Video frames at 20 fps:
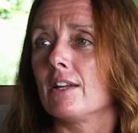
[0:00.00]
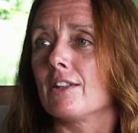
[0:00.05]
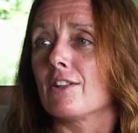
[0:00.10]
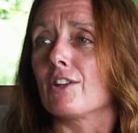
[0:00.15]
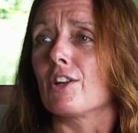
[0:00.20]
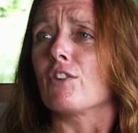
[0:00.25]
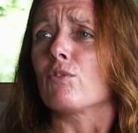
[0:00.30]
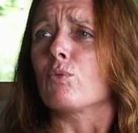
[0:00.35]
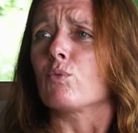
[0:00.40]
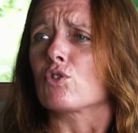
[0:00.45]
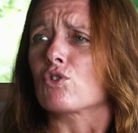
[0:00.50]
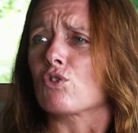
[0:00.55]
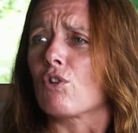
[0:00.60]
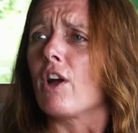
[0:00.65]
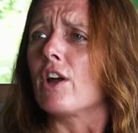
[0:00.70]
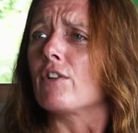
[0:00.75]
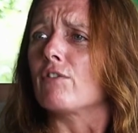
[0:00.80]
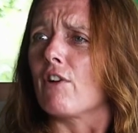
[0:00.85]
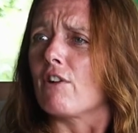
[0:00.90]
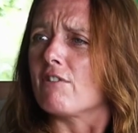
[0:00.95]
that I've
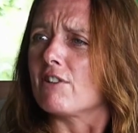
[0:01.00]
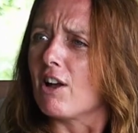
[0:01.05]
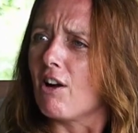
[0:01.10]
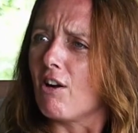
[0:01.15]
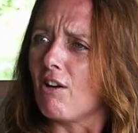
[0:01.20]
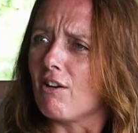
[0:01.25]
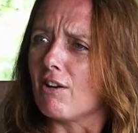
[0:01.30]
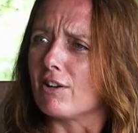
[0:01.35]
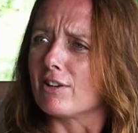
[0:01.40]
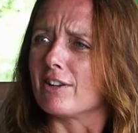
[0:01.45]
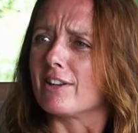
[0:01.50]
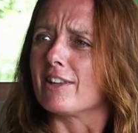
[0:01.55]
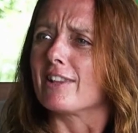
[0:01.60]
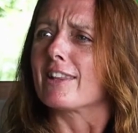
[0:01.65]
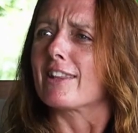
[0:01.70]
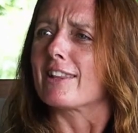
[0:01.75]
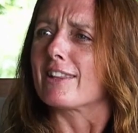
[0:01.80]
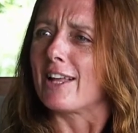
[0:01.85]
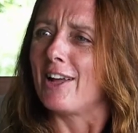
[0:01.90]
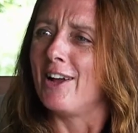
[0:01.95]
tried very hard and is
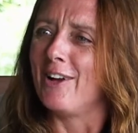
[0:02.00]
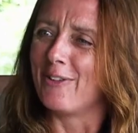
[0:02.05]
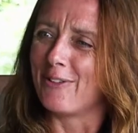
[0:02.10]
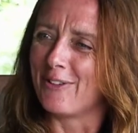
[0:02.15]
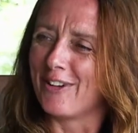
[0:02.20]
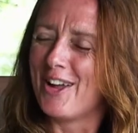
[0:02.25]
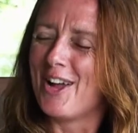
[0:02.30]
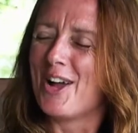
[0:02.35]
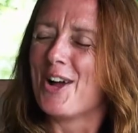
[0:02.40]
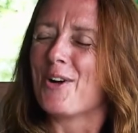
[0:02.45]
still